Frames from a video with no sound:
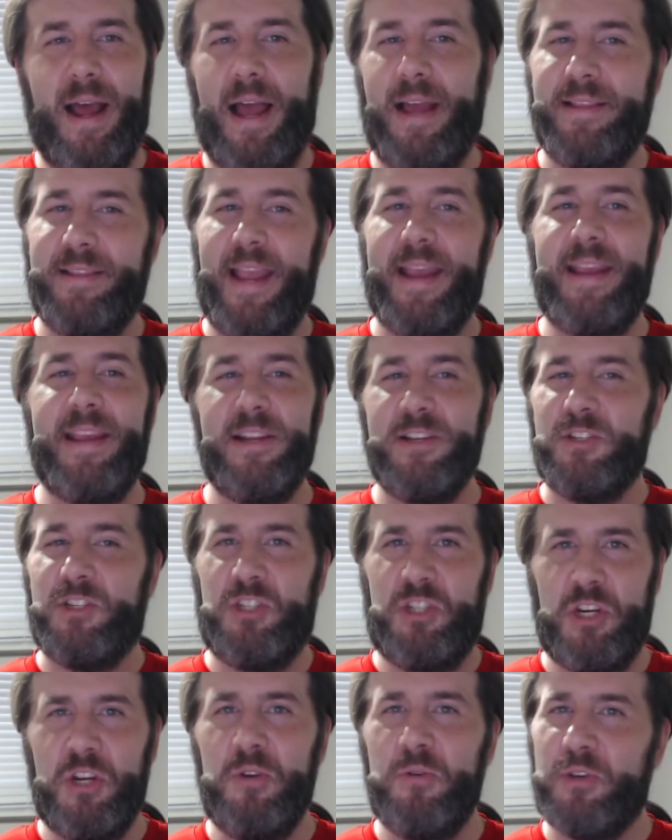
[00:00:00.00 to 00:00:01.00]
they can
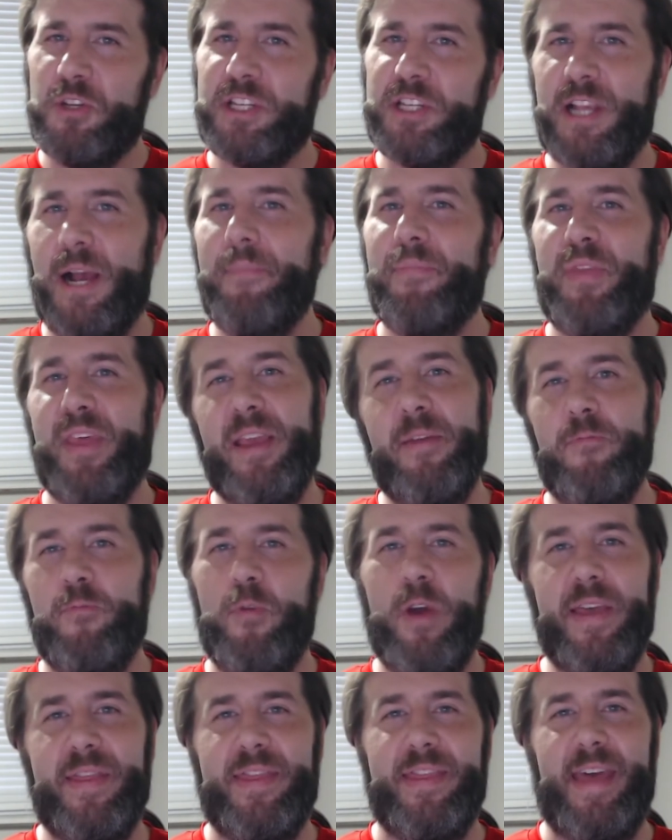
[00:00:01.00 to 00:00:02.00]
do something
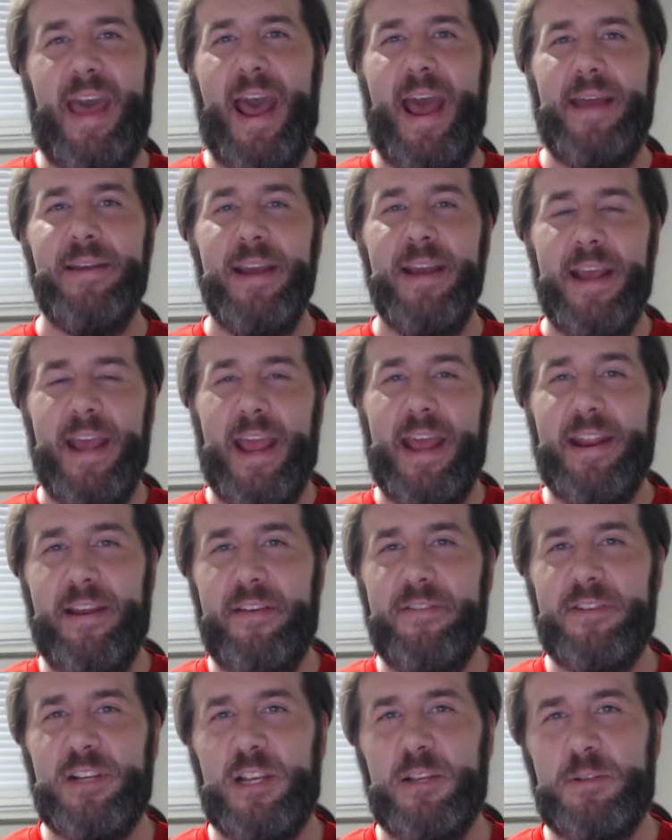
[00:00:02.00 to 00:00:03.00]
with that,
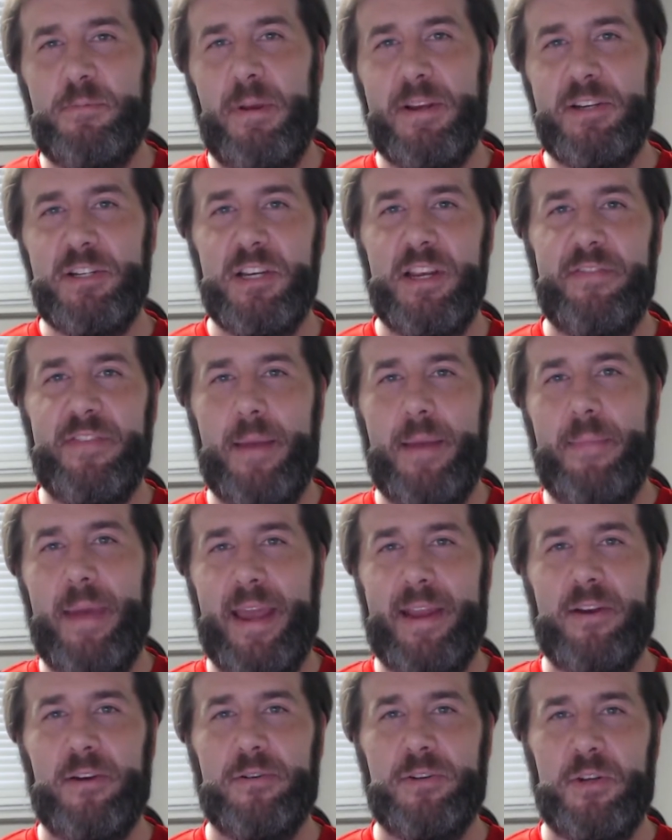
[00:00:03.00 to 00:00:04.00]
and especially if they
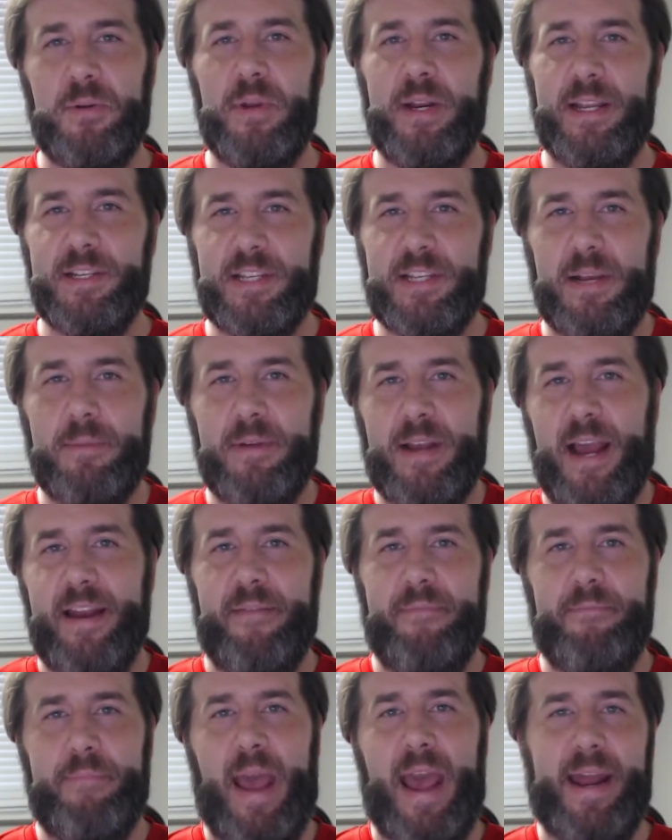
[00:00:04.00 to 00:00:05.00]
make her do it in some kind
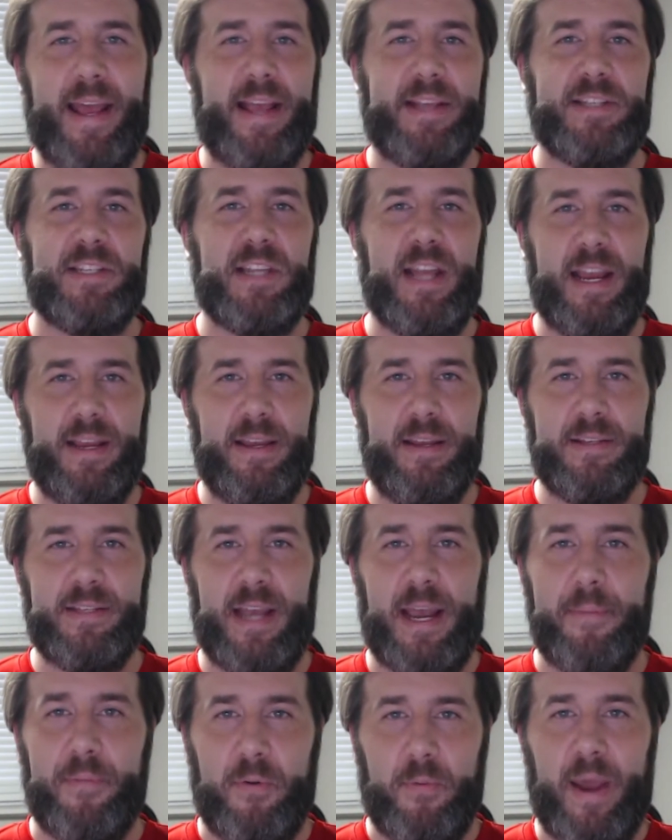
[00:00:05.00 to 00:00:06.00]
of badass
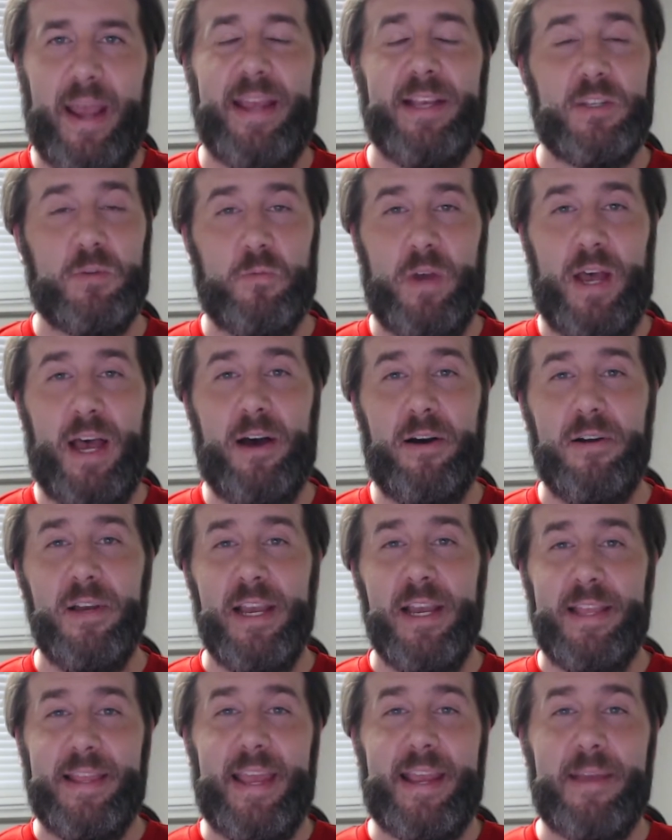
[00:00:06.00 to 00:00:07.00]
type of way as well,
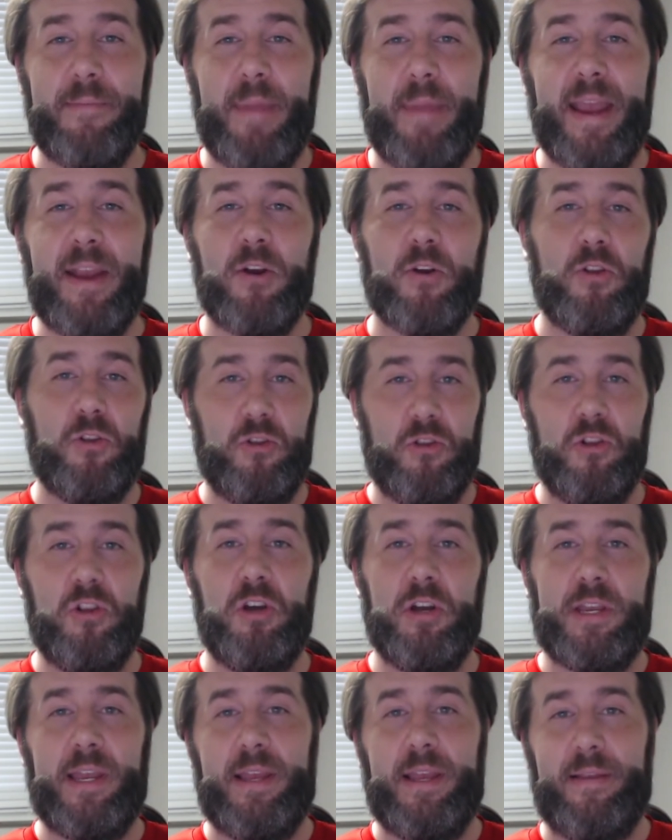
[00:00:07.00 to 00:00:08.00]
they can make her
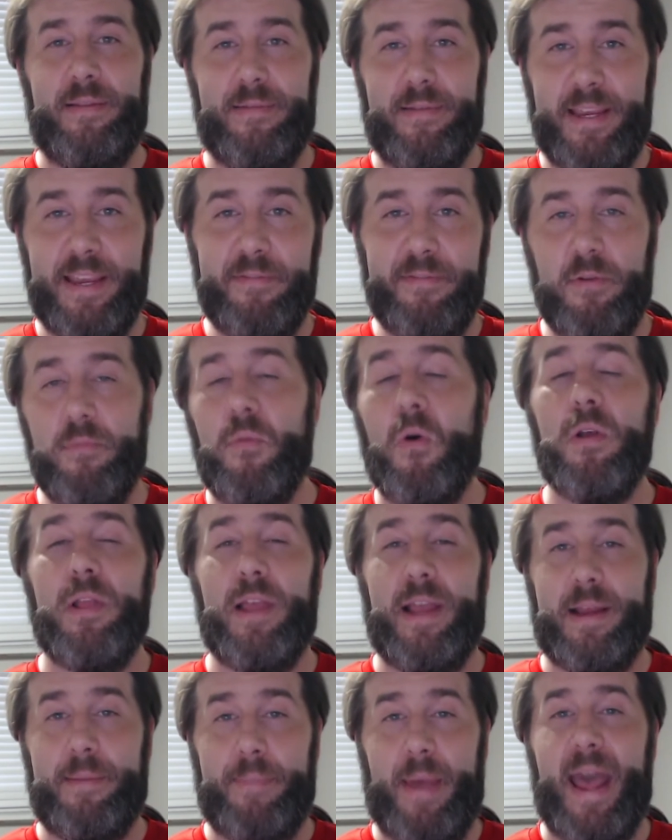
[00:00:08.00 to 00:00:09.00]
look even more
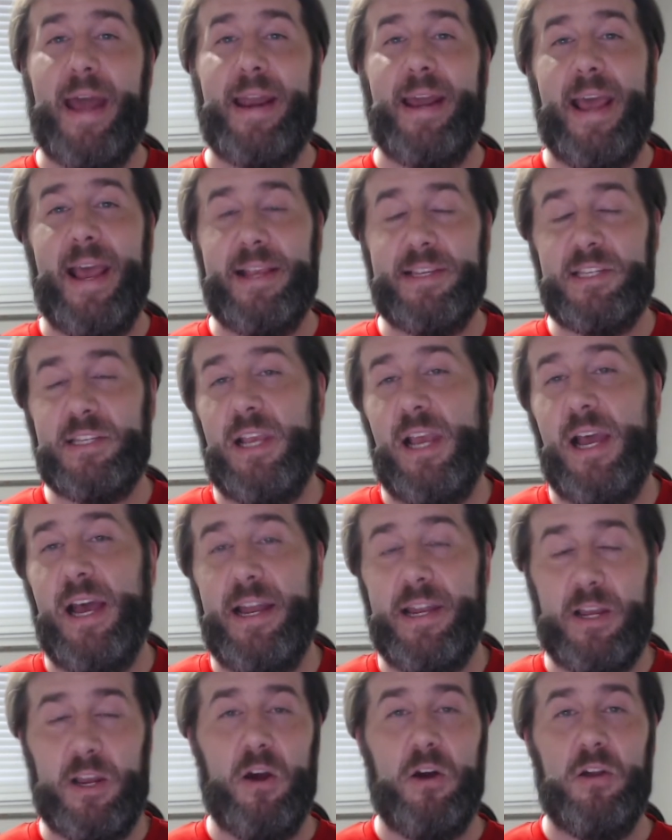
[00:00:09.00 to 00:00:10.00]
like a badass
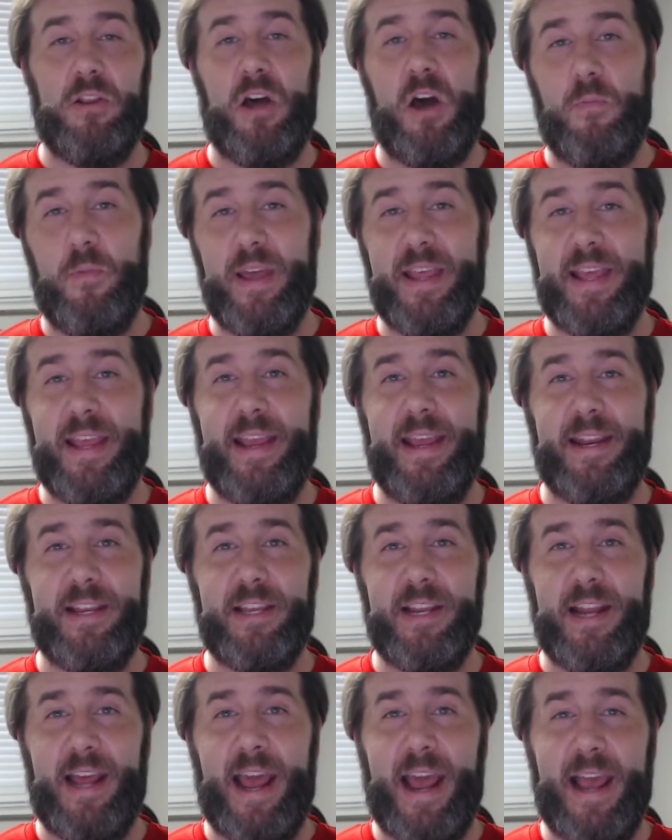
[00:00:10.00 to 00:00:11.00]
to go along with it, and it
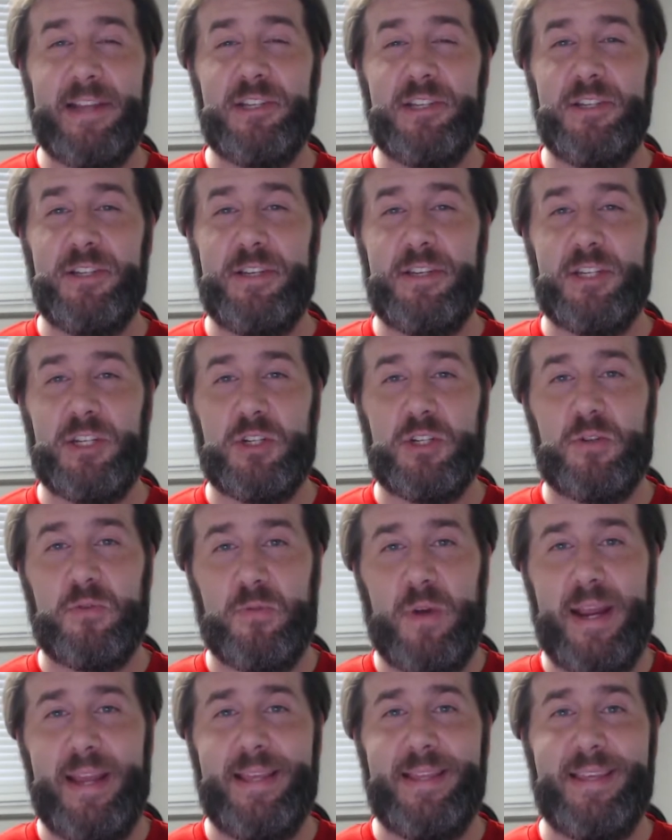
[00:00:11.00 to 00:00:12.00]
could actually
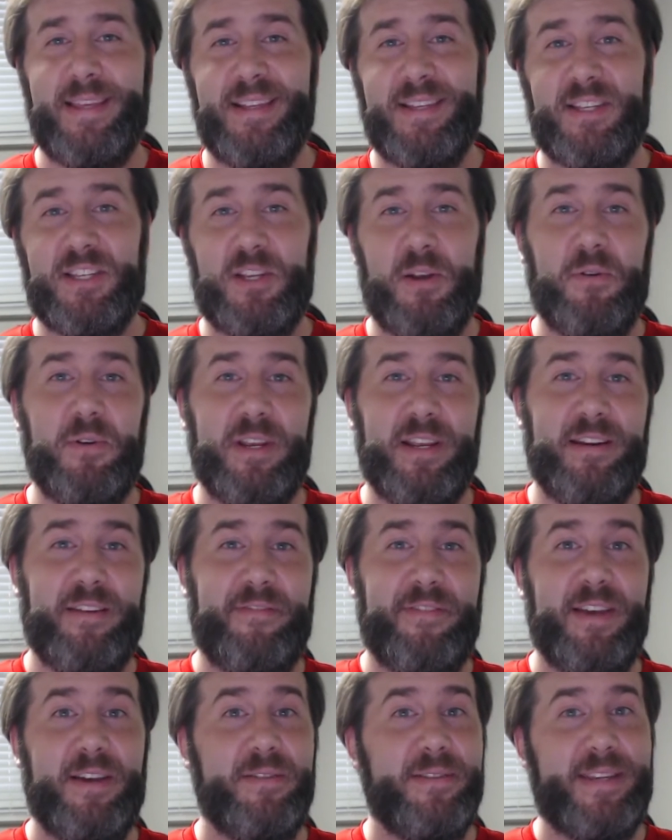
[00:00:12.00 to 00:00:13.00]
strengthen Sonya
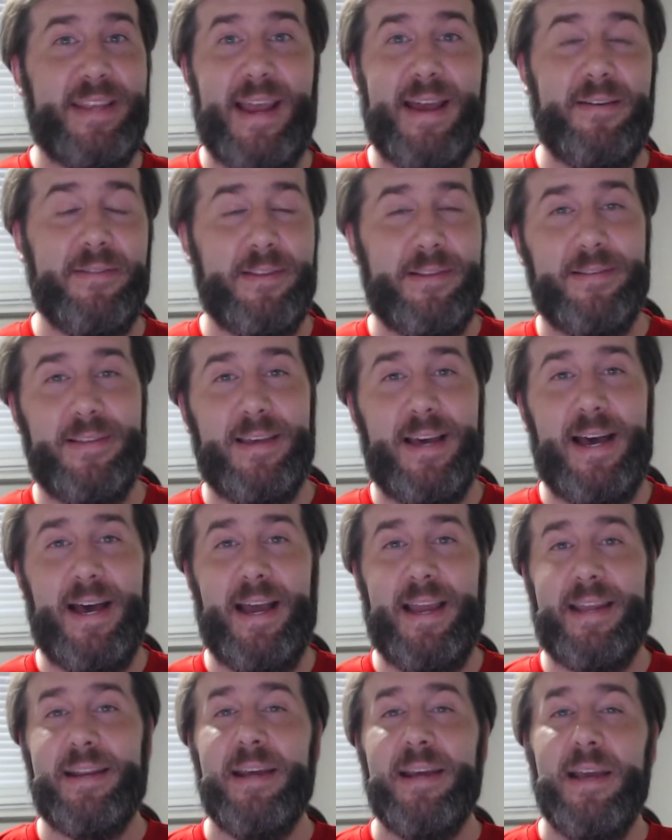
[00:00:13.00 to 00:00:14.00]
Deville down the
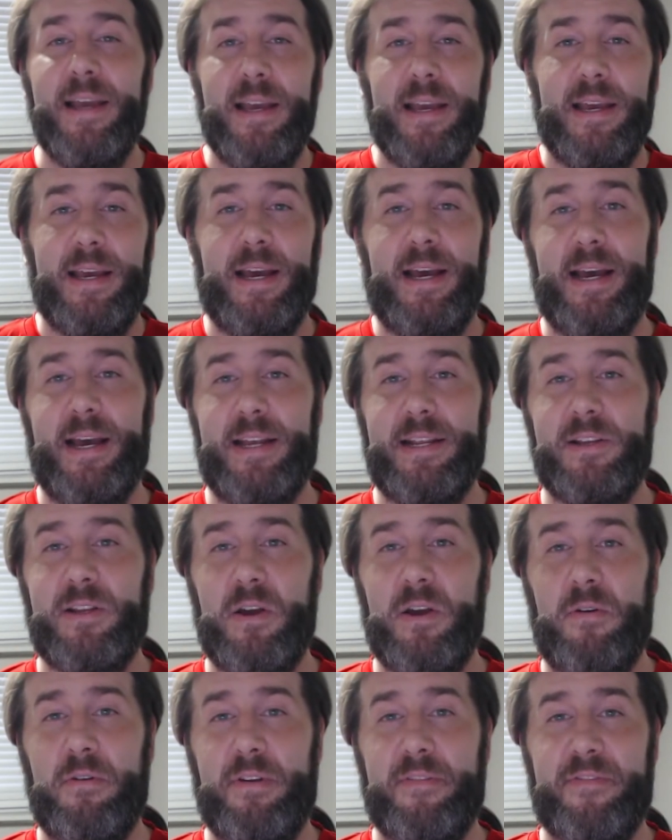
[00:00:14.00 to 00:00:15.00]
line
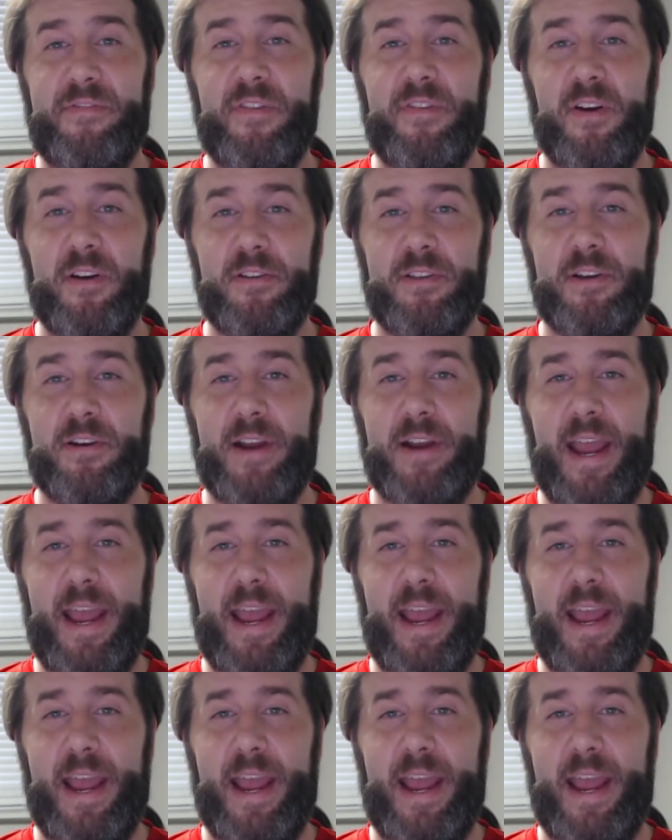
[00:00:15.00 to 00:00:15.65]
going further.